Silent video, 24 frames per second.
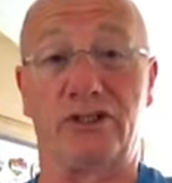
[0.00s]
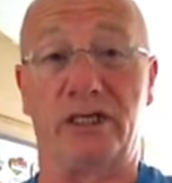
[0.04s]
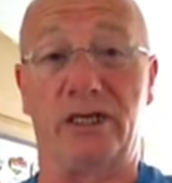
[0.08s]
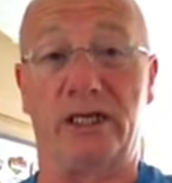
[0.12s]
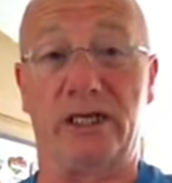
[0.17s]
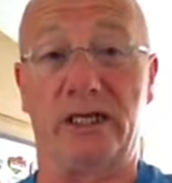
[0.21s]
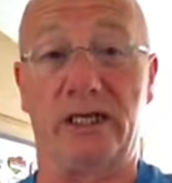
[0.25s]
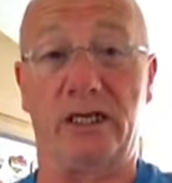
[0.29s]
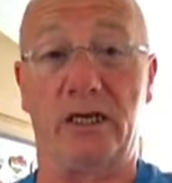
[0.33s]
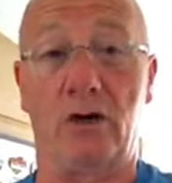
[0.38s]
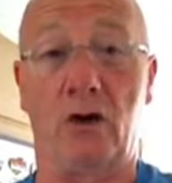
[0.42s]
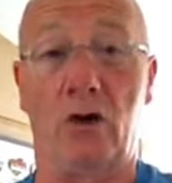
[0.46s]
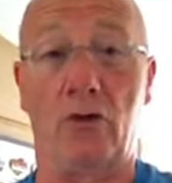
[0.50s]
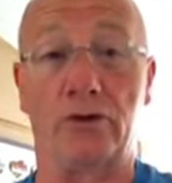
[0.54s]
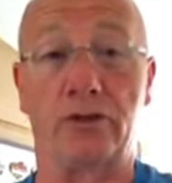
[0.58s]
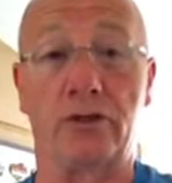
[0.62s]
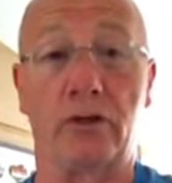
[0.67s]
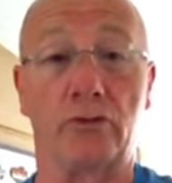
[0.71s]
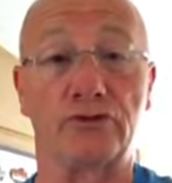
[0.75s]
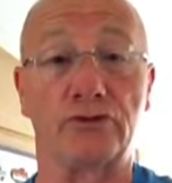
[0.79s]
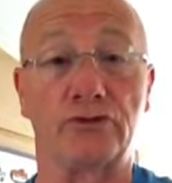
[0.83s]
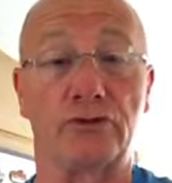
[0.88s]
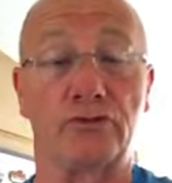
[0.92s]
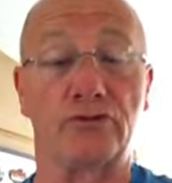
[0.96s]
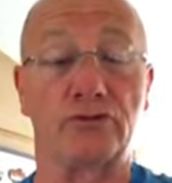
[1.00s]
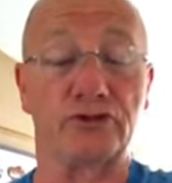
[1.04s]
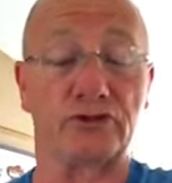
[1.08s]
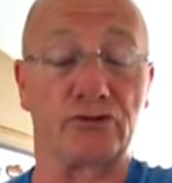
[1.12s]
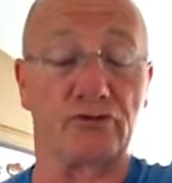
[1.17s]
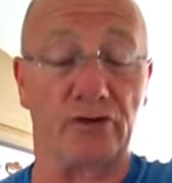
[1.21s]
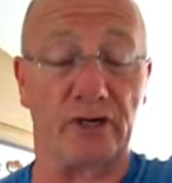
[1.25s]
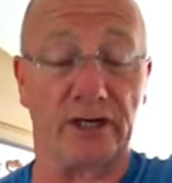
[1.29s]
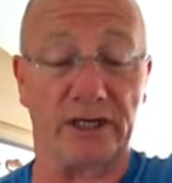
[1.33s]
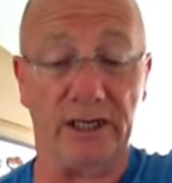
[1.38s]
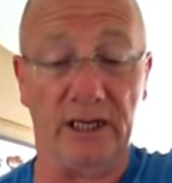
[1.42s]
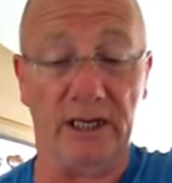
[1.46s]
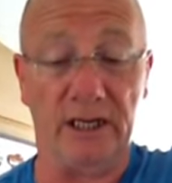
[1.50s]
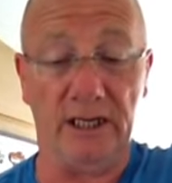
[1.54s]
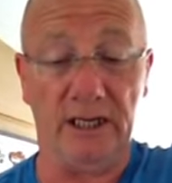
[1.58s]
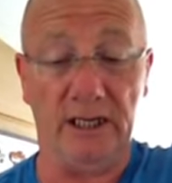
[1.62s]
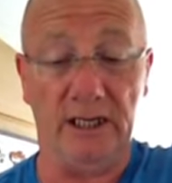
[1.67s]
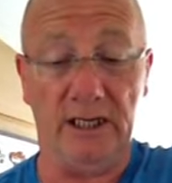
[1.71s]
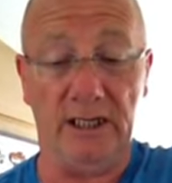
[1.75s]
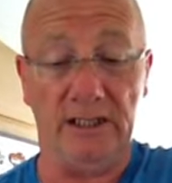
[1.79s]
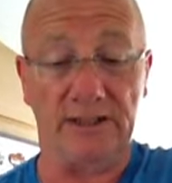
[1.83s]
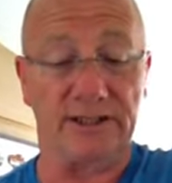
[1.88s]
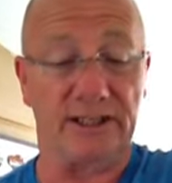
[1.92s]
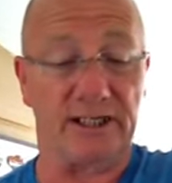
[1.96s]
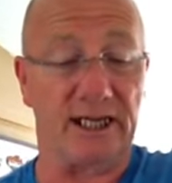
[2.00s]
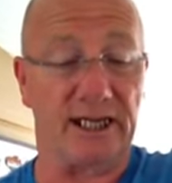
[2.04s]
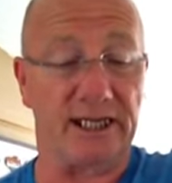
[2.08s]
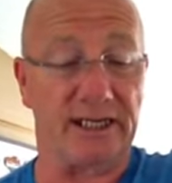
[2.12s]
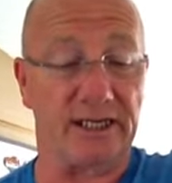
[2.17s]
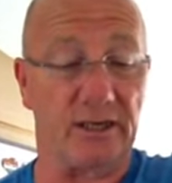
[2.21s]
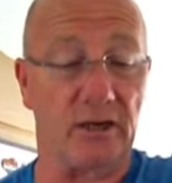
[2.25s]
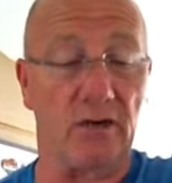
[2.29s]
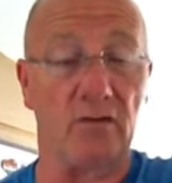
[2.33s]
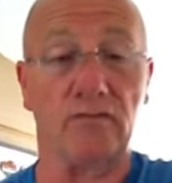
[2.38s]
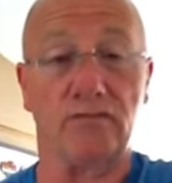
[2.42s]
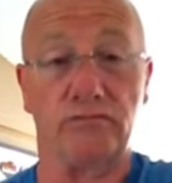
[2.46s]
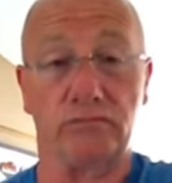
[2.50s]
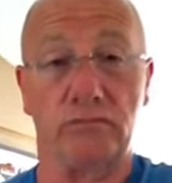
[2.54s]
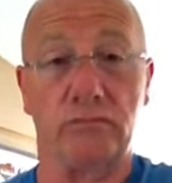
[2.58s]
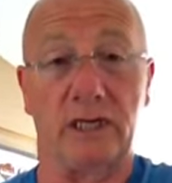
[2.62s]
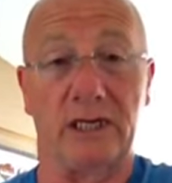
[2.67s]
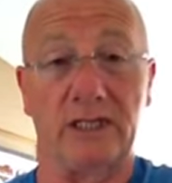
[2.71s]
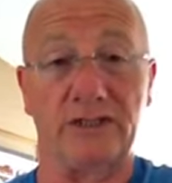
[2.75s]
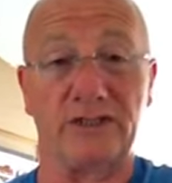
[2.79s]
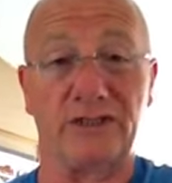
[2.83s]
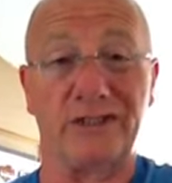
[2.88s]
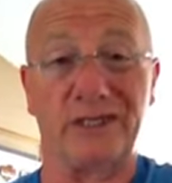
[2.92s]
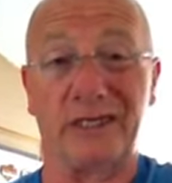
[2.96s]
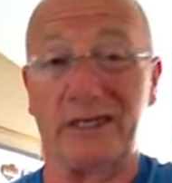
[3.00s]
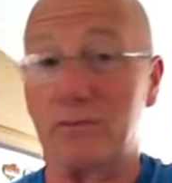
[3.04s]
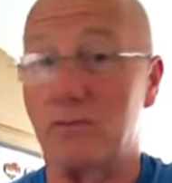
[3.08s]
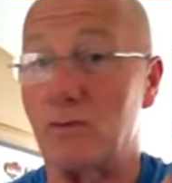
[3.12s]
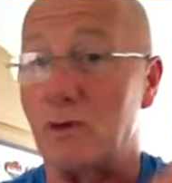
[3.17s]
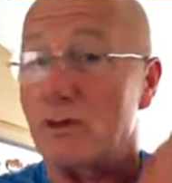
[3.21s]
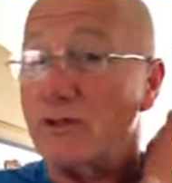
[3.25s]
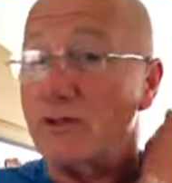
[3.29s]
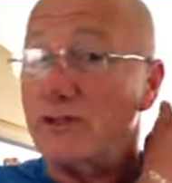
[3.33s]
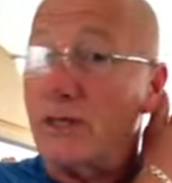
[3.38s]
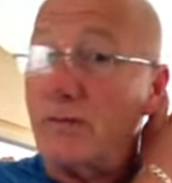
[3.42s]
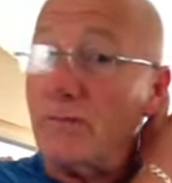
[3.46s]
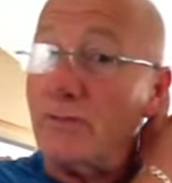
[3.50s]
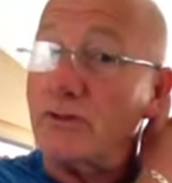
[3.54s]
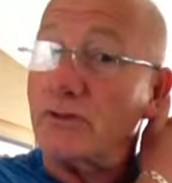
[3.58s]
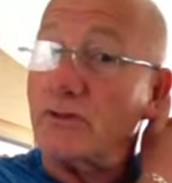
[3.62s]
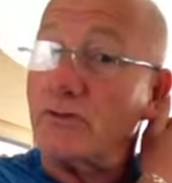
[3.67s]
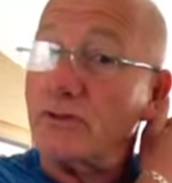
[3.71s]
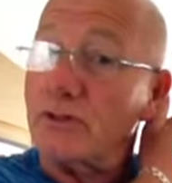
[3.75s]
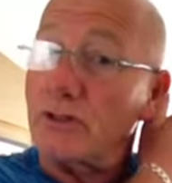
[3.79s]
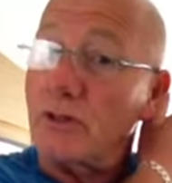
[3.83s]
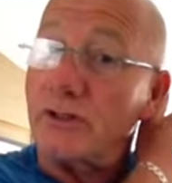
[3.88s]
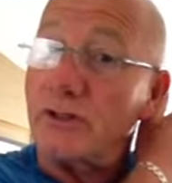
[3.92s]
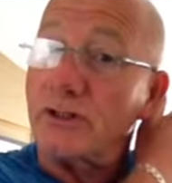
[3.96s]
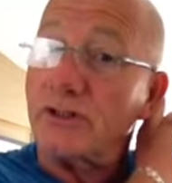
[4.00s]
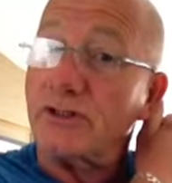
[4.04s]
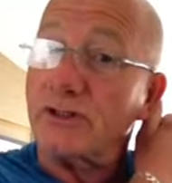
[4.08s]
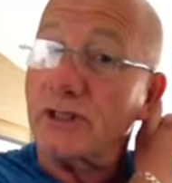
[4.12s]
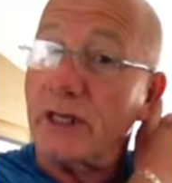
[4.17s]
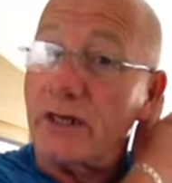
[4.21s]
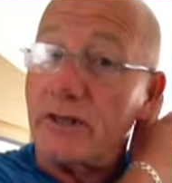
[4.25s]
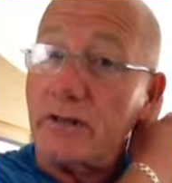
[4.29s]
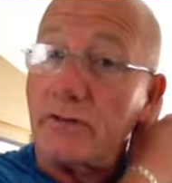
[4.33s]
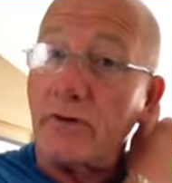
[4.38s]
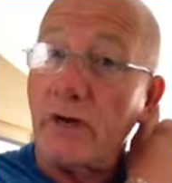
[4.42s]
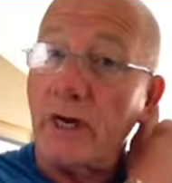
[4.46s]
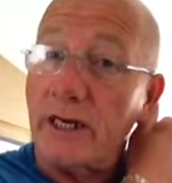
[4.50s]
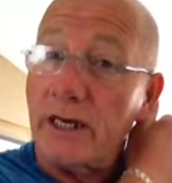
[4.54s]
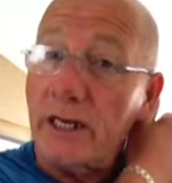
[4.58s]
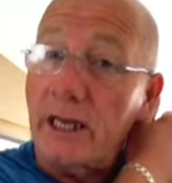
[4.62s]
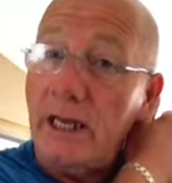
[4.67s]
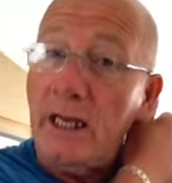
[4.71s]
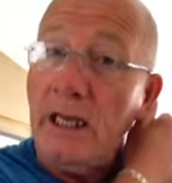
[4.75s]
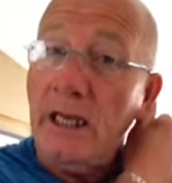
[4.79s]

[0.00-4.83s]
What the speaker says: the icons on the screen to let you know, I think, what the temperature is like in centigrade.